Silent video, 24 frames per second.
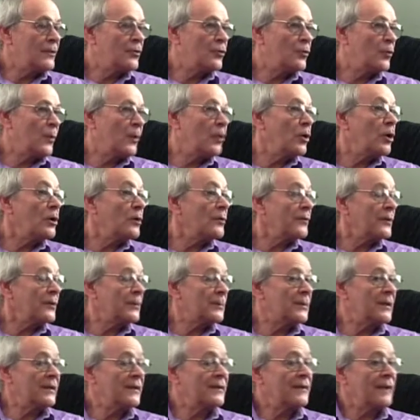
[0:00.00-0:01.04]
just went all over the
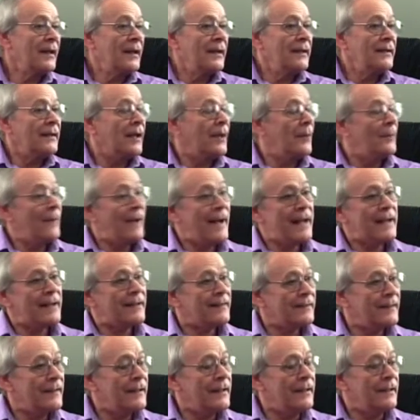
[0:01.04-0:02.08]
place. Now, back
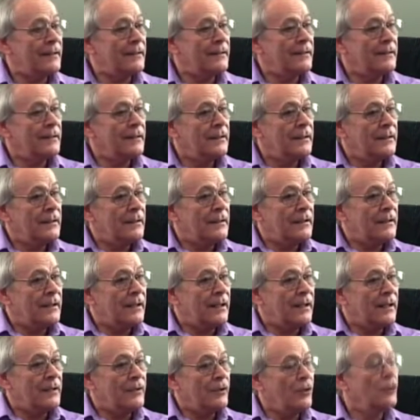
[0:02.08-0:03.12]
then,
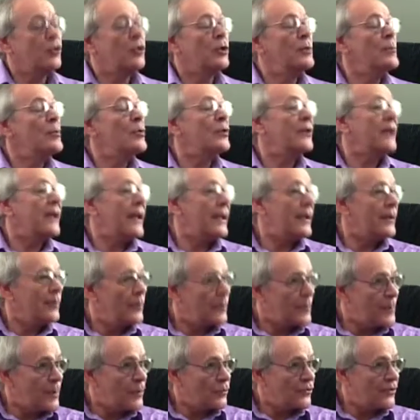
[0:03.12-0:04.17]
you communicated
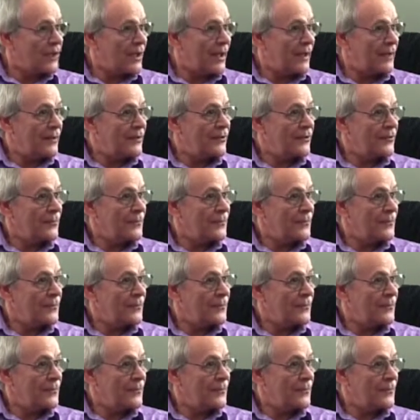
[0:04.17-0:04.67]
with postcards.